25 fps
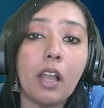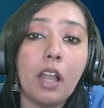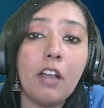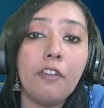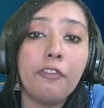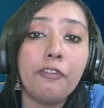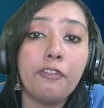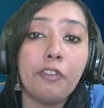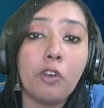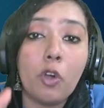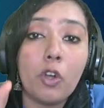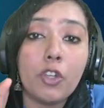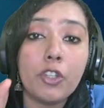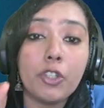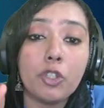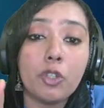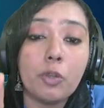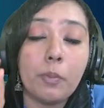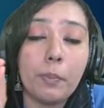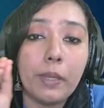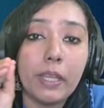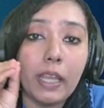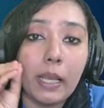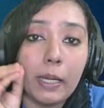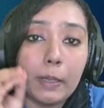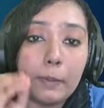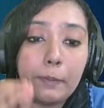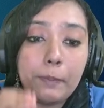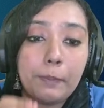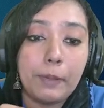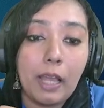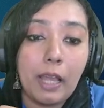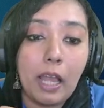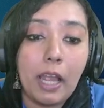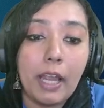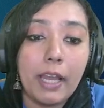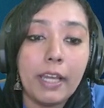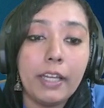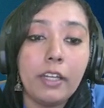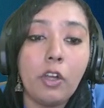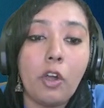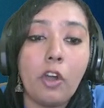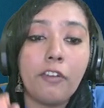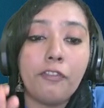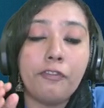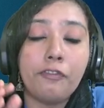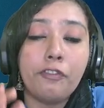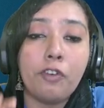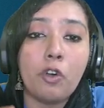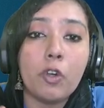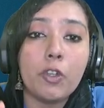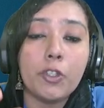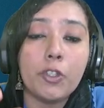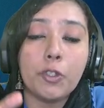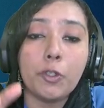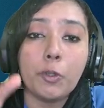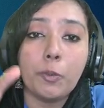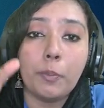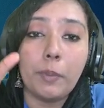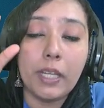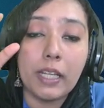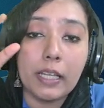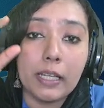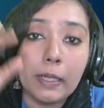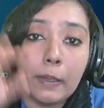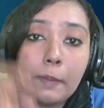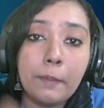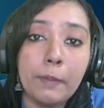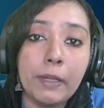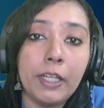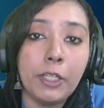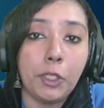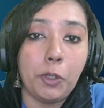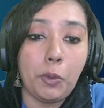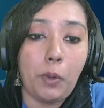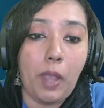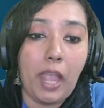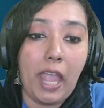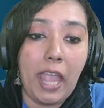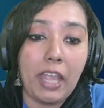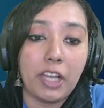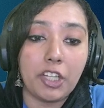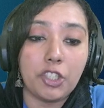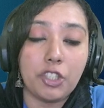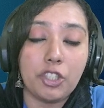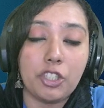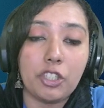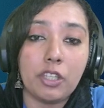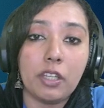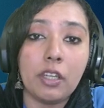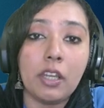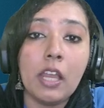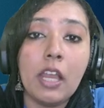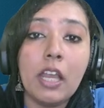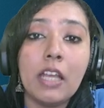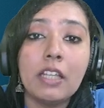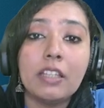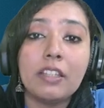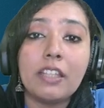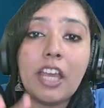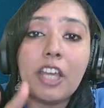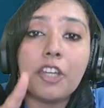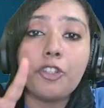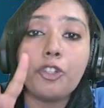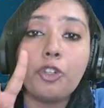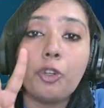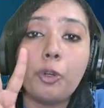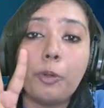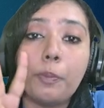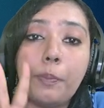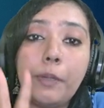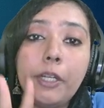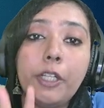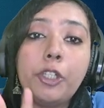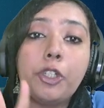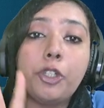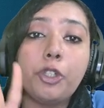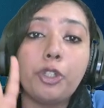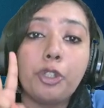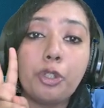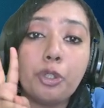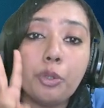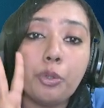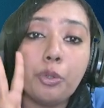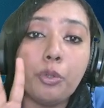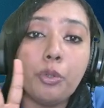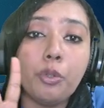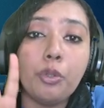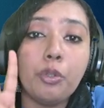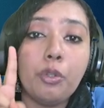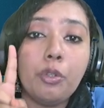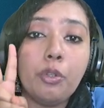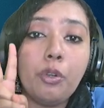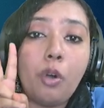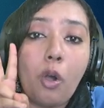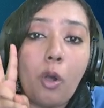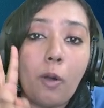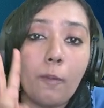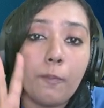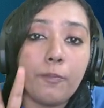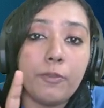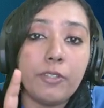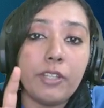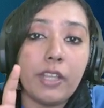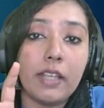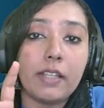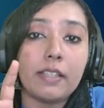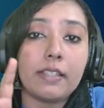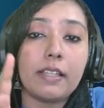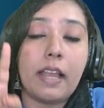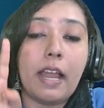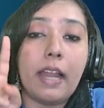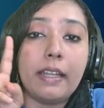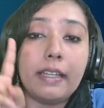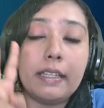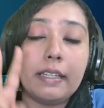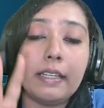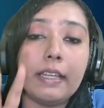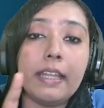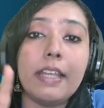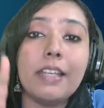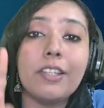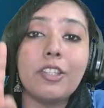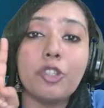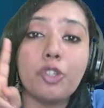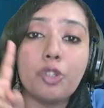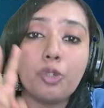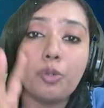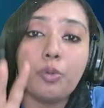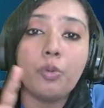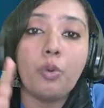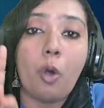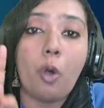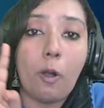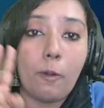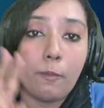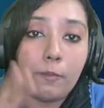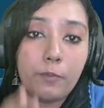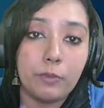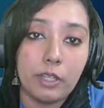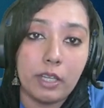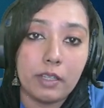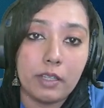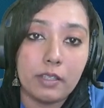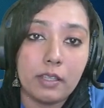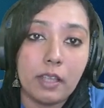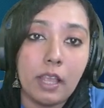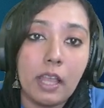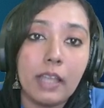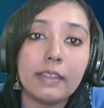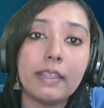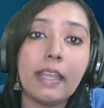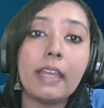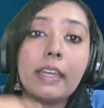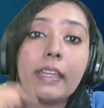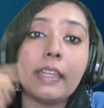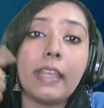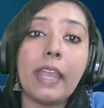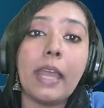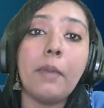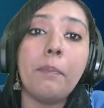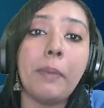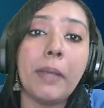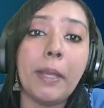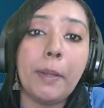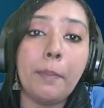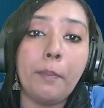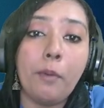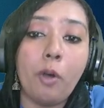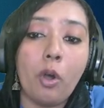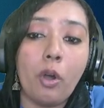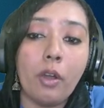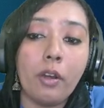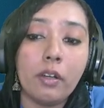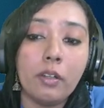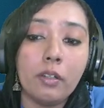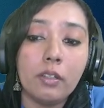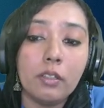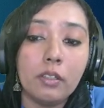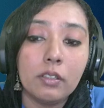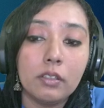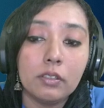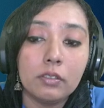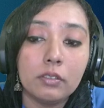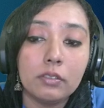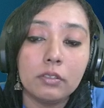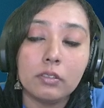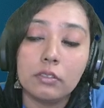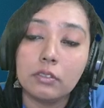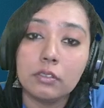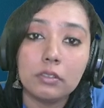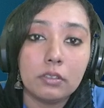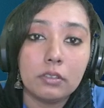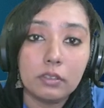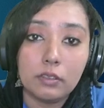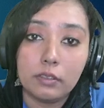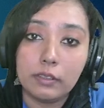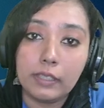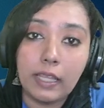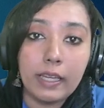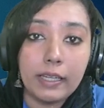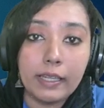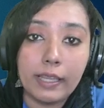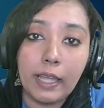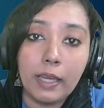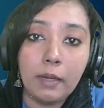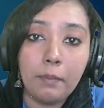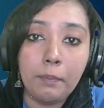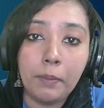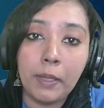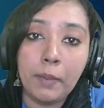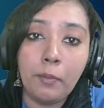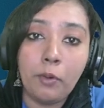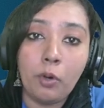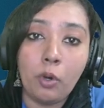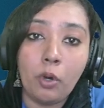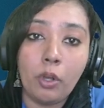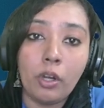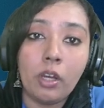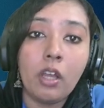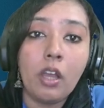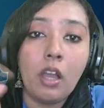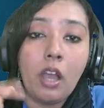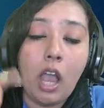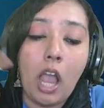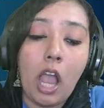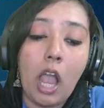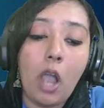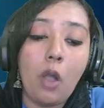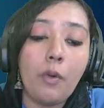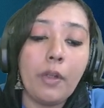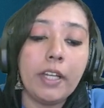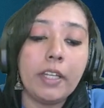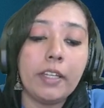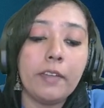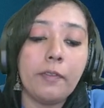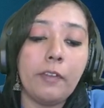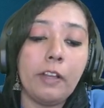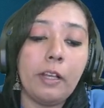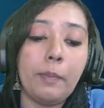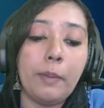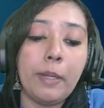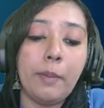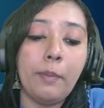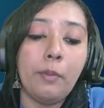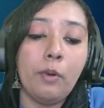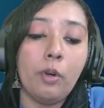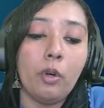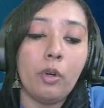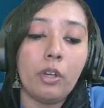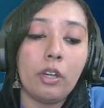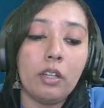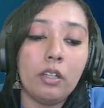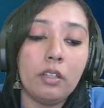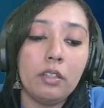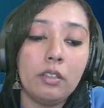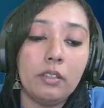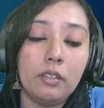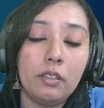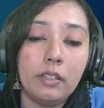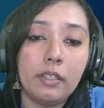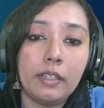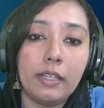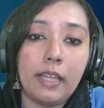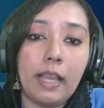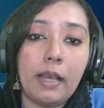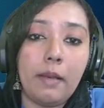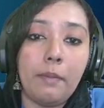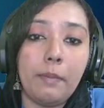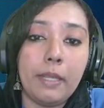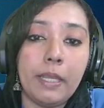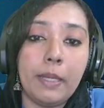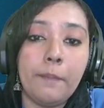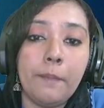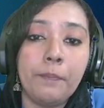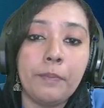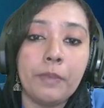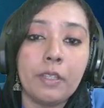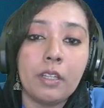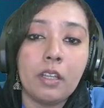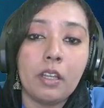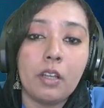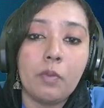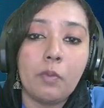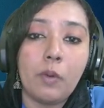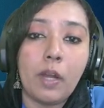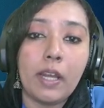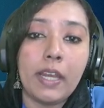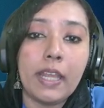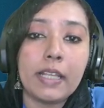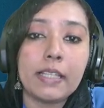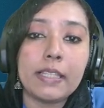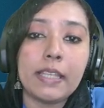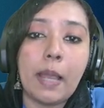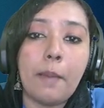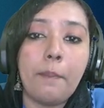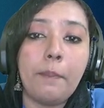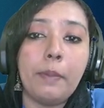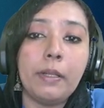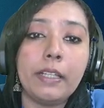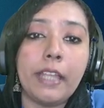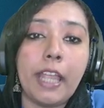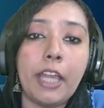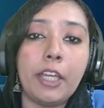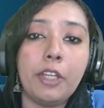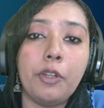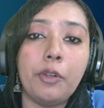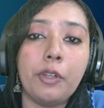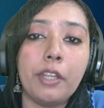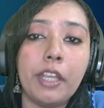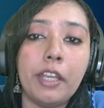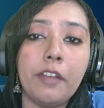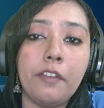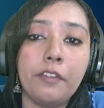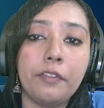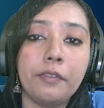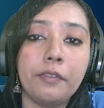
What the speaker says: force to be applied or force to be come into action, there should be two objects, at least two objects. There can be more. There can be more. How it will be more? Tell me. One example can you give?